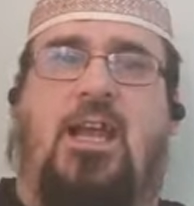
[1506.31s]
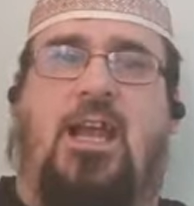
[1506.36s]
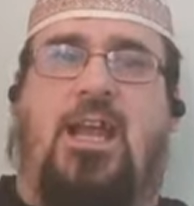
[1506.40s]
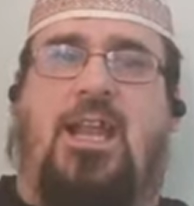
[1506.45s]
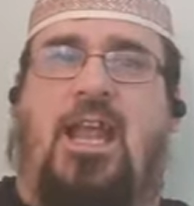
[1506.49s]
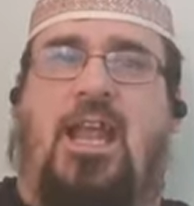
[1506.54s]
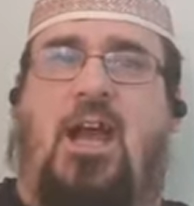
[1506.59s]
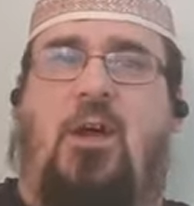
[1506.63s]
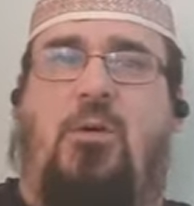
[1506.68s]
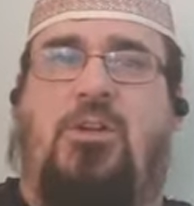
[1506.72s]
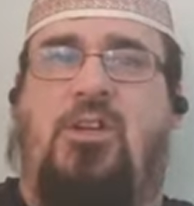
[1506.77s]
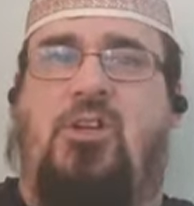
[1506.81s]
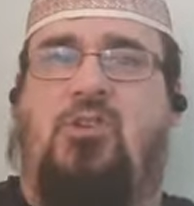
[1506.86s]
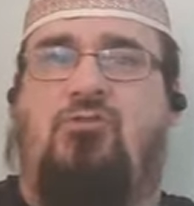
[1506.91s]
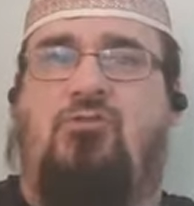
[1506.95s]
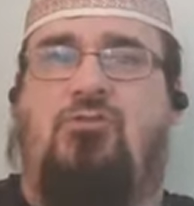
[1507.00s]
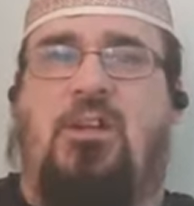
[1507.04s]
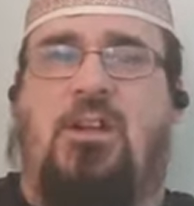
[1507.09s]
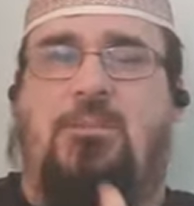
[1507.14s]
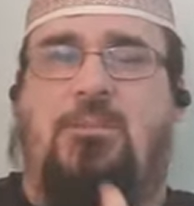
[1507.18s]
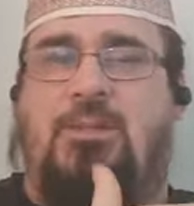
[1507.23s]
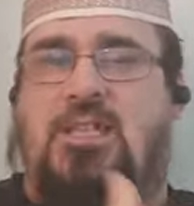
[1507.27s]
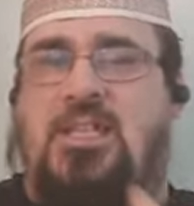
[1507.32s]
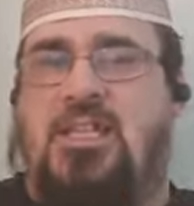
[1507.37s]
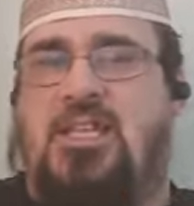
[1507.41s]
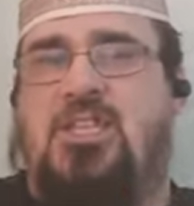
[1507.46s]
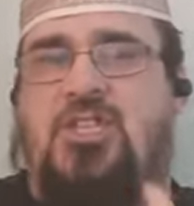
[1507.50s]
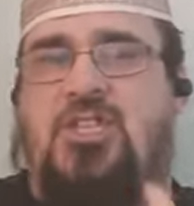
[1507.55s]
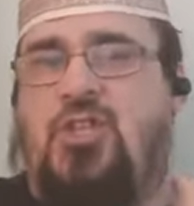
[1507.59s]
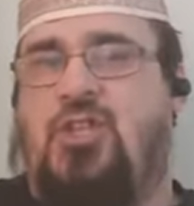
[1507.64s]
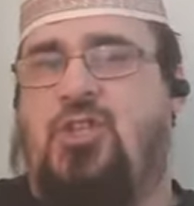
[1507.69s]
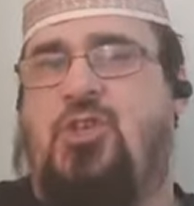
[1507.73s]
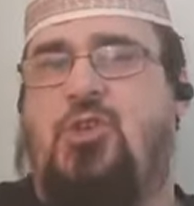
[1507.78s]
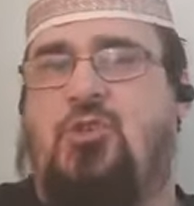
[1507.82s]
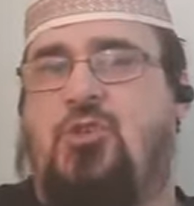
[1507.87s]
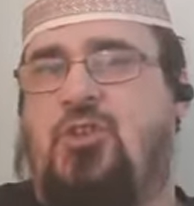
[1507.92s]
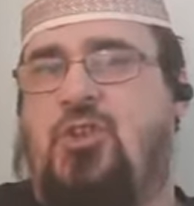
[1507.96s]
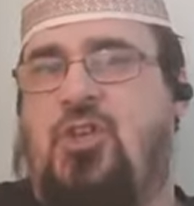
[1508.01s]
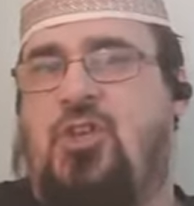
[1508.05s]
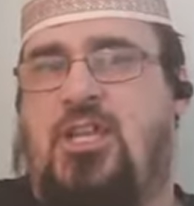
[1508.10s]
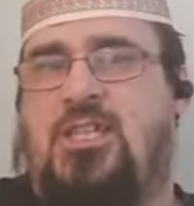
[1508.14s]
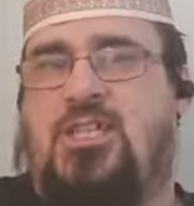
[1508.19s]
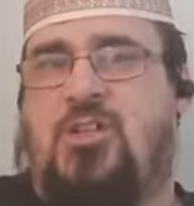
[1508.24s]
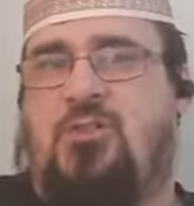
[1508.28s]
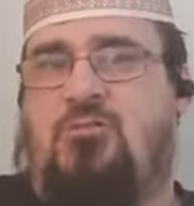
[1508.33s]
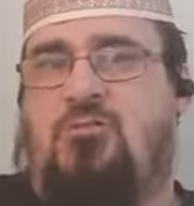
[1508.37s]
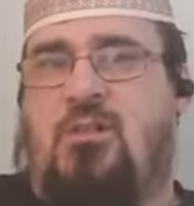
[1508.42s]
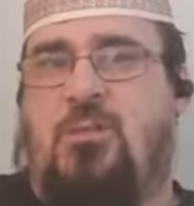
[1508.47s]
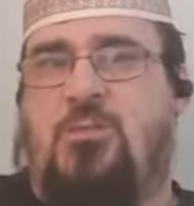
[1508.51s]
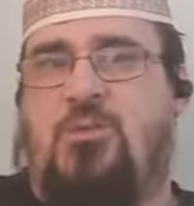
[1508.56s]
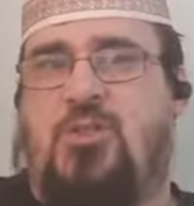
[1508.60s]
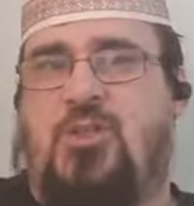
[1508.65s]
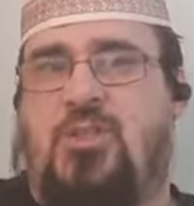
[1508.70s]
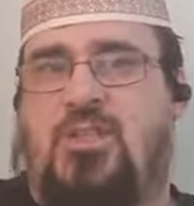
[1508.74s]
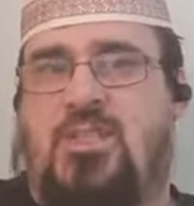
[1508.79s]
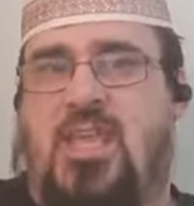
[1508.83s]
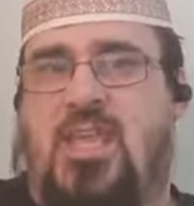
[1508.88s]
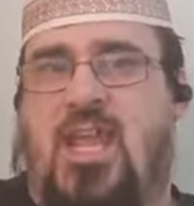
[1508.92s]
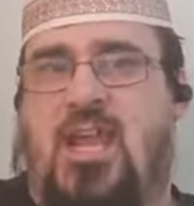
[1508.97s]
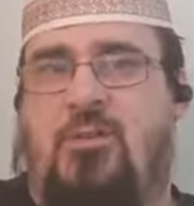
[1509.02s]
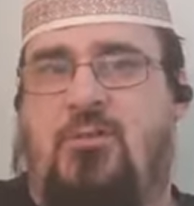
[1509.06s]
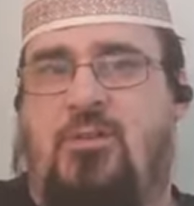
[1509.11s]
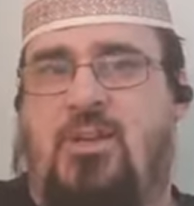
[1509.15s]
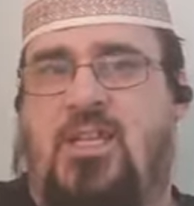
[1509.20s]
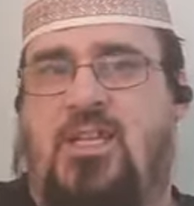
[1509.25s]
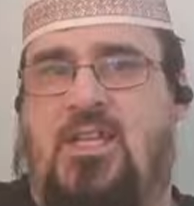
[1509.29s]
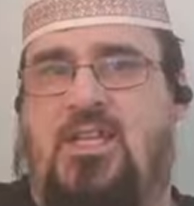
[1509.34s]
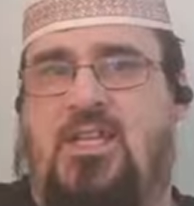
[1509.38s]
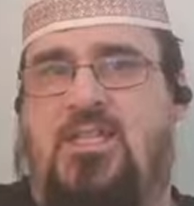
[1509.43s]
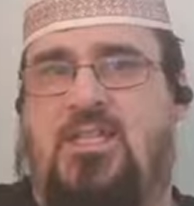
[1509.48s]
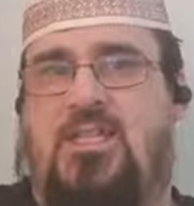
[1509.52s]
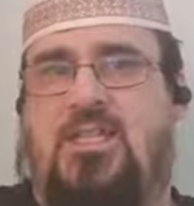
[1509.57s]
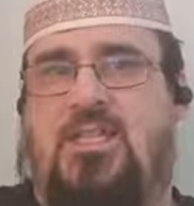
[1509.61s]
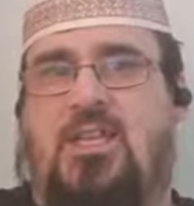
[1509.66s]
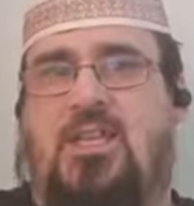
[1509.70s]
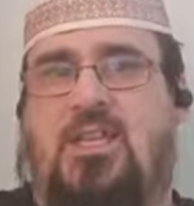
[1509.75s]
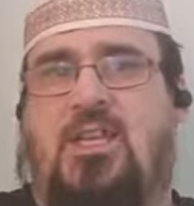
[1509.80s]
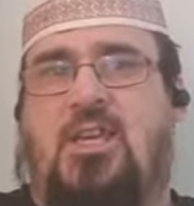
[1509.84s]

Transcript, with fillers: and how incredibly institutionalized the corruption there is